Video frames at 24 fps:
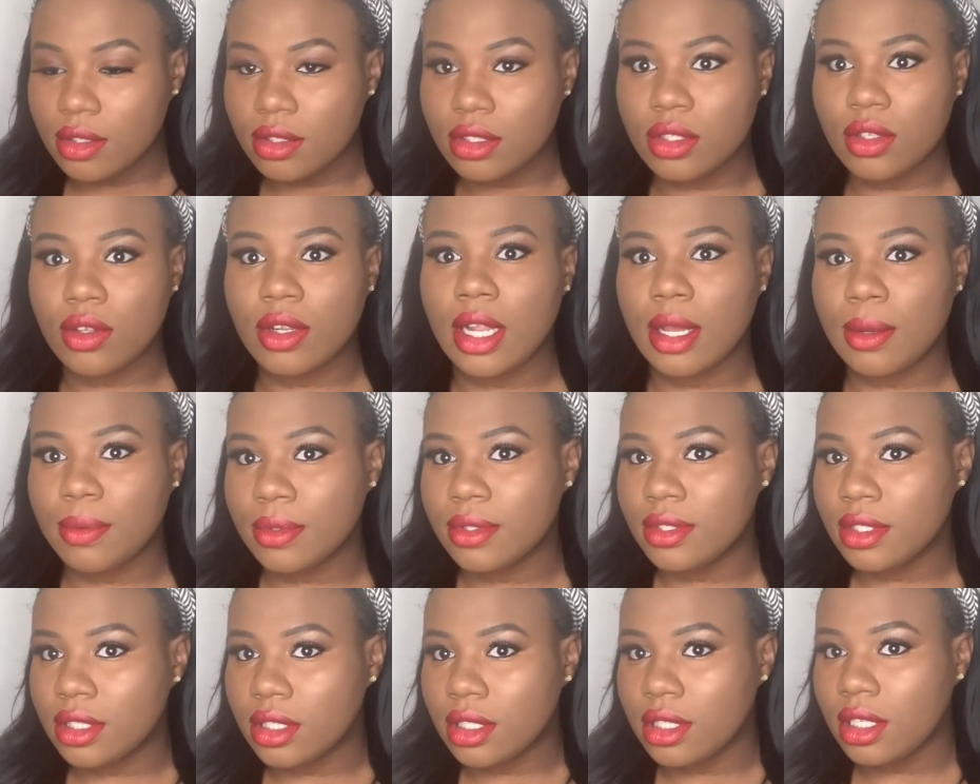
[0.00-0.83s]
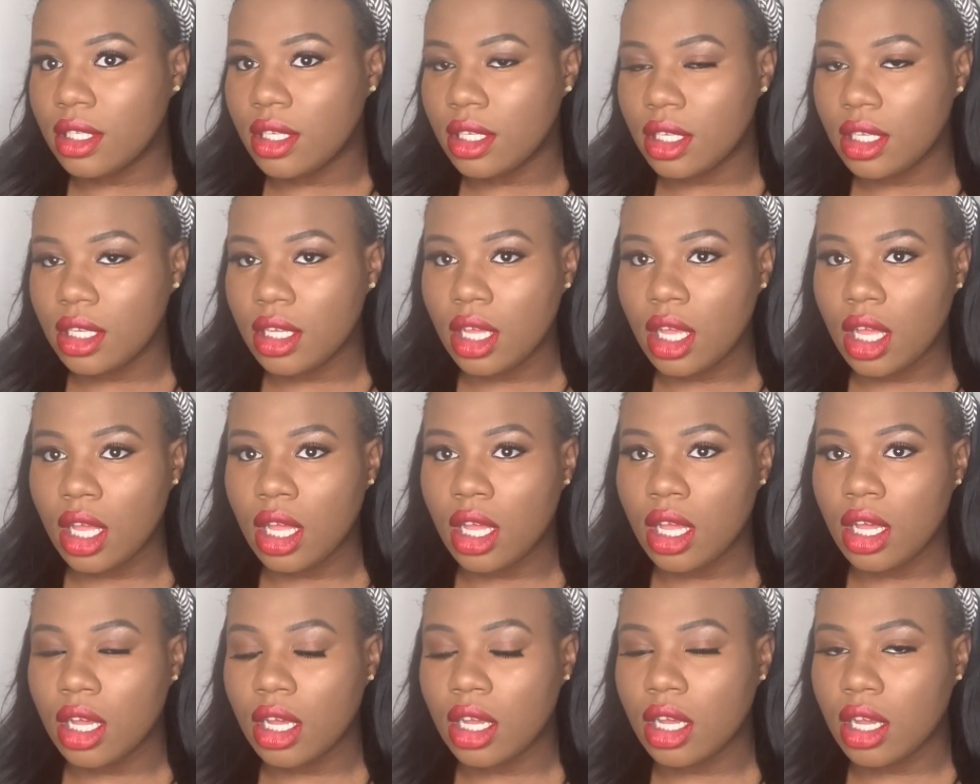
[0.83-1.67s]
So that was the
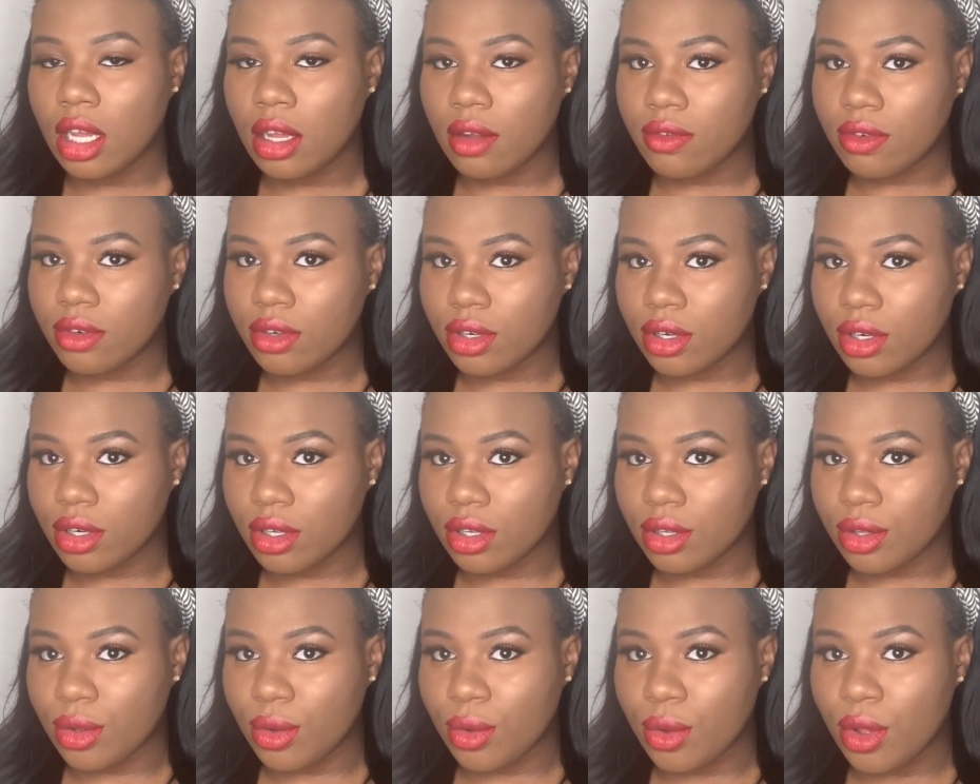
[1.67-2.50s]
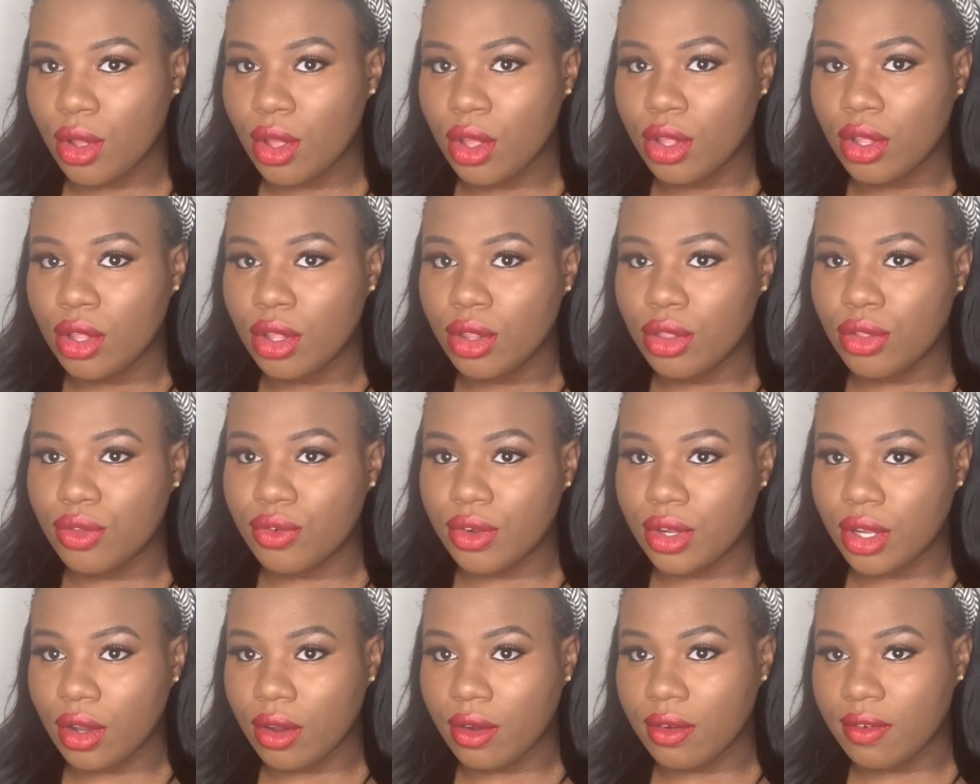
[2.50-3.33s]
CoverGirl
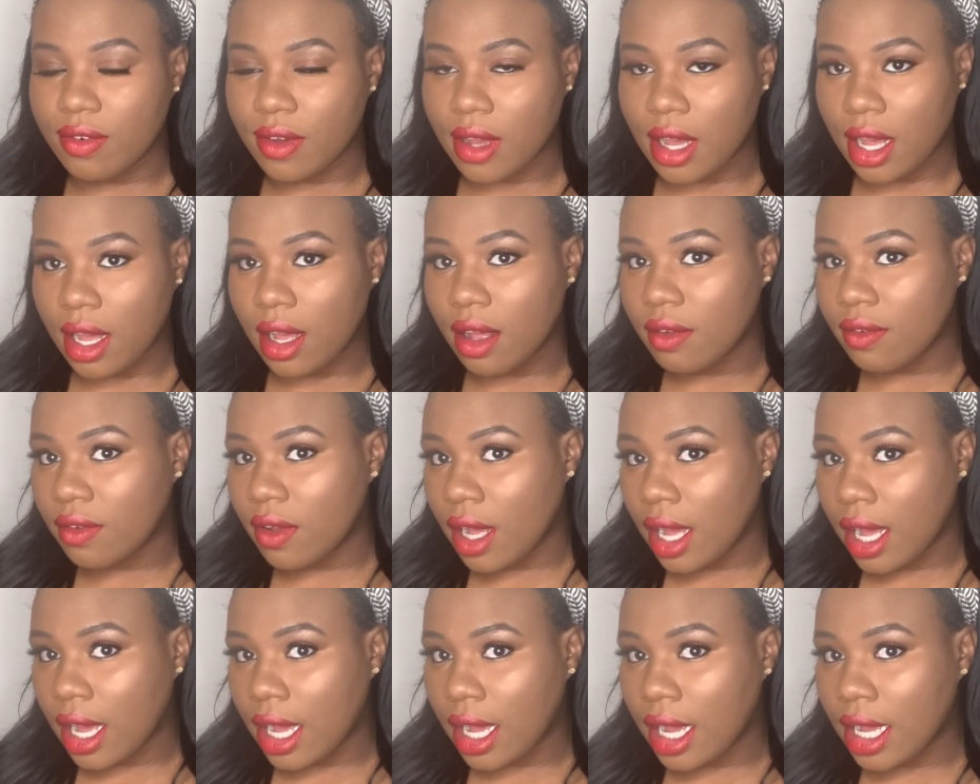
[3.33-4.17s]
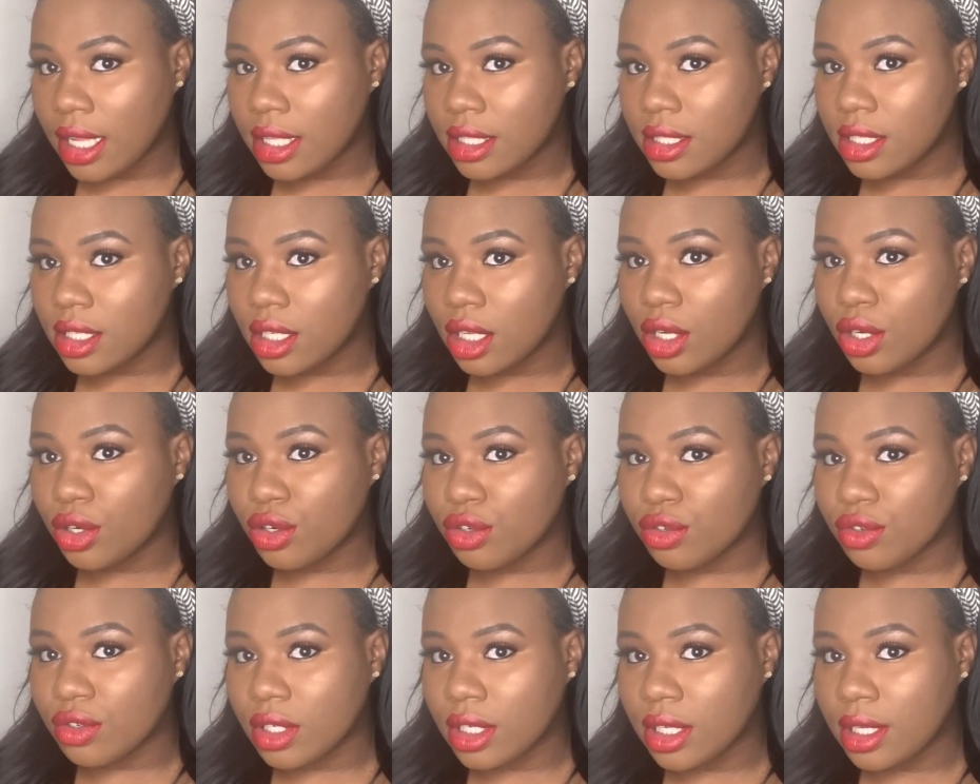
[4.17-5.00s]
305 Hot
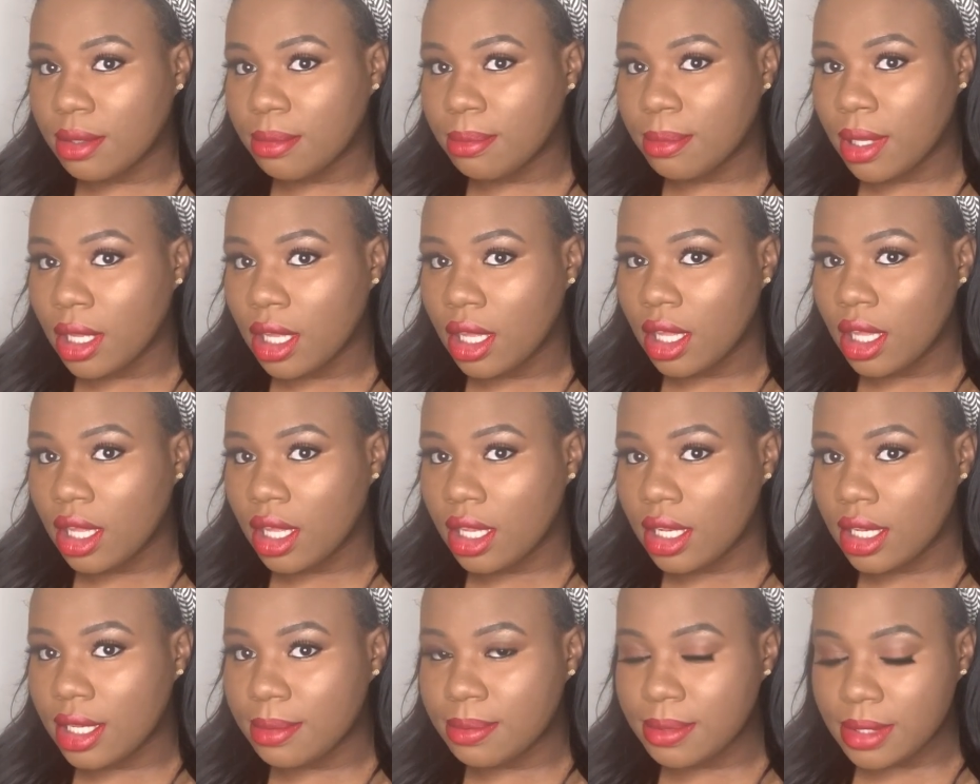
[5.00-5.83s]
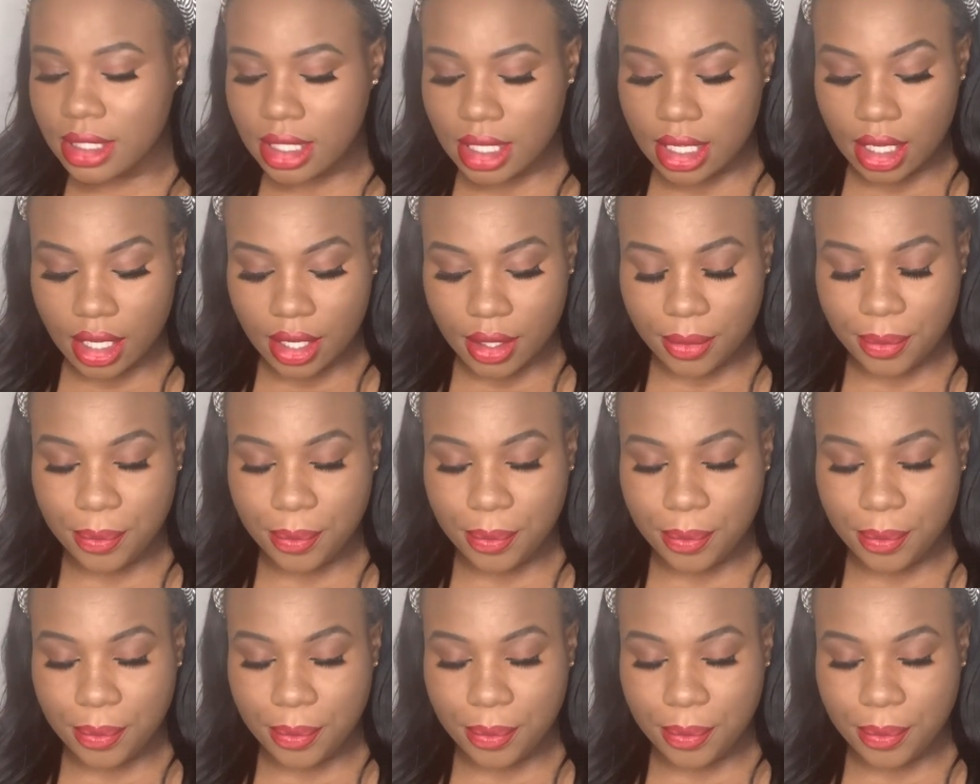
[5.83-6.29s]
Cream Lipstick.